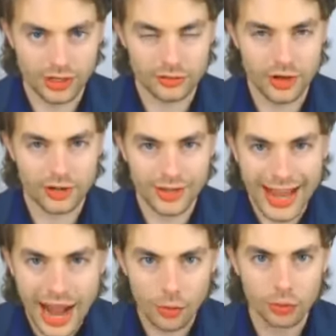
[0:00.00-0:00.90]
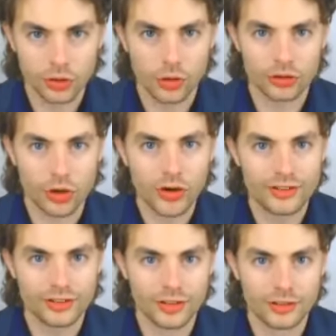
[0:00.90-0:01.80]
That's right, they outlawed
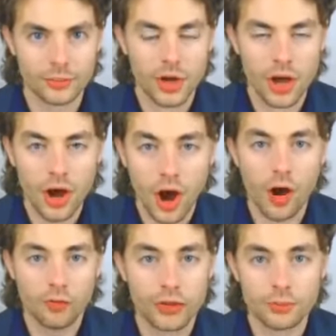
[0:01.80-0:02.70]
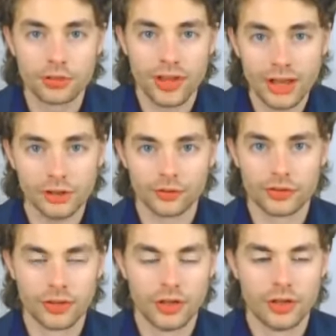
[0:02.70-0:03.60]
criticism of
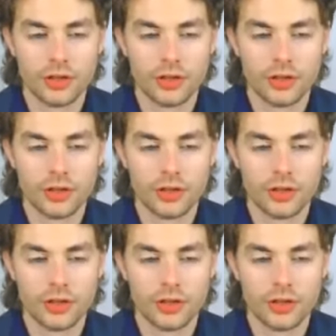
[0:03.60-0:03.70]
themselves.